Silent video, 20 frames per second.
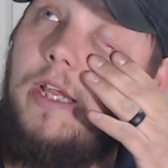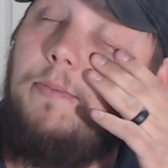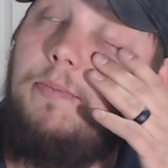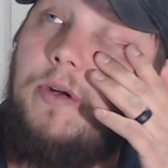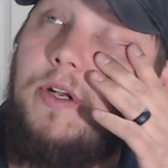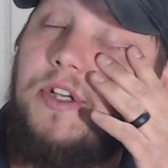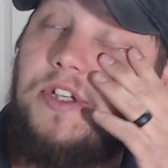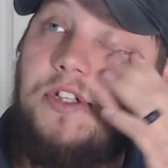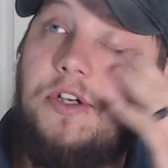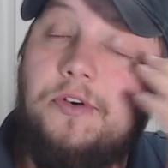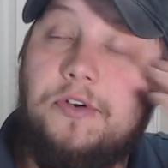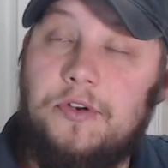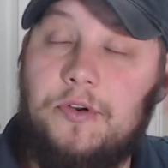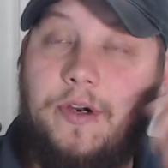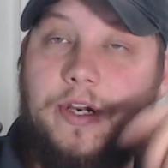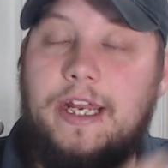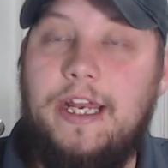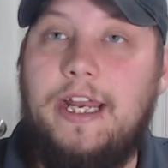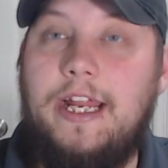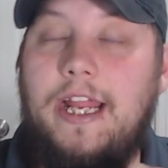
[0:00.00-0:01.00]
put a
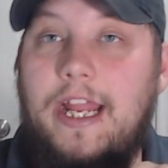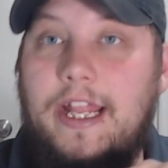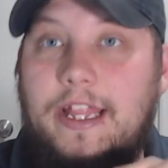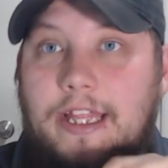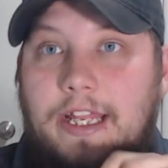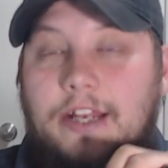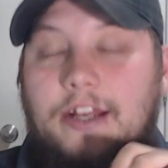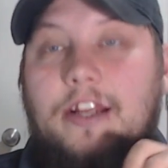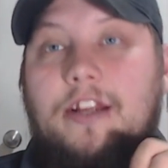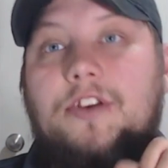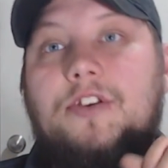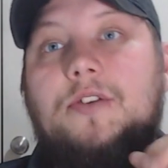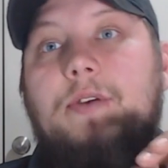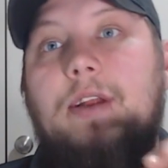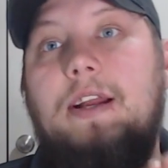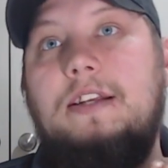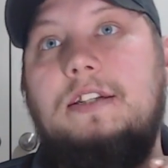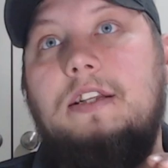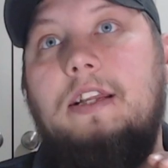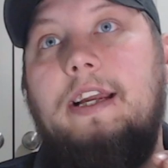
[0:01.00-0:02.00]
solenoid in it, and then 2
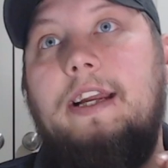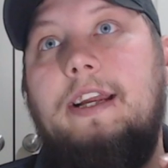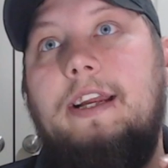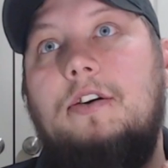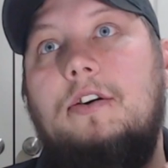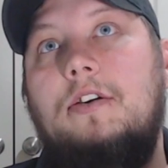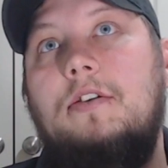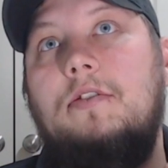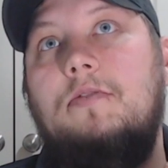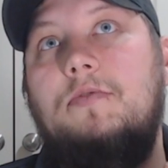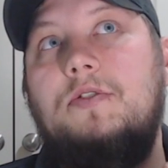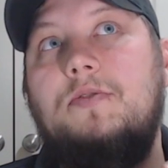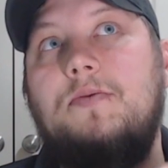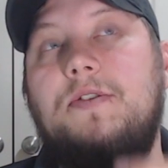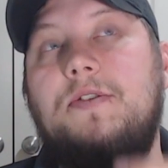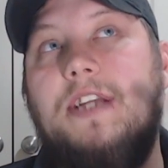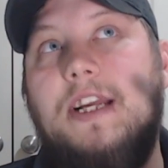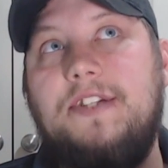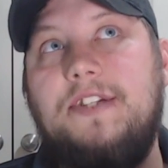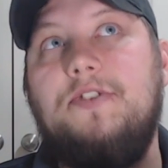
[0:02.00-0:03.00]
days later, which was
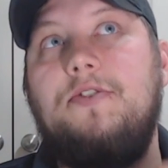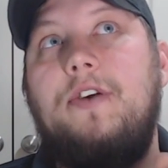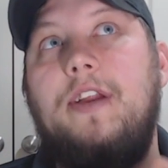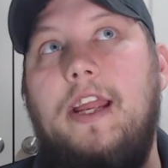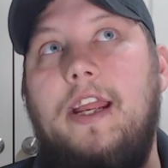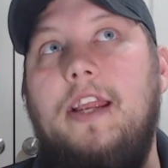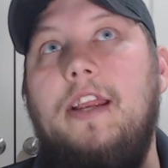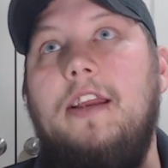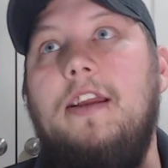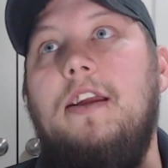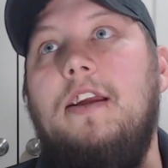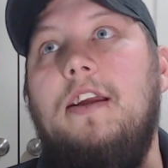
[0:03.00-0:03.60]
yesterday,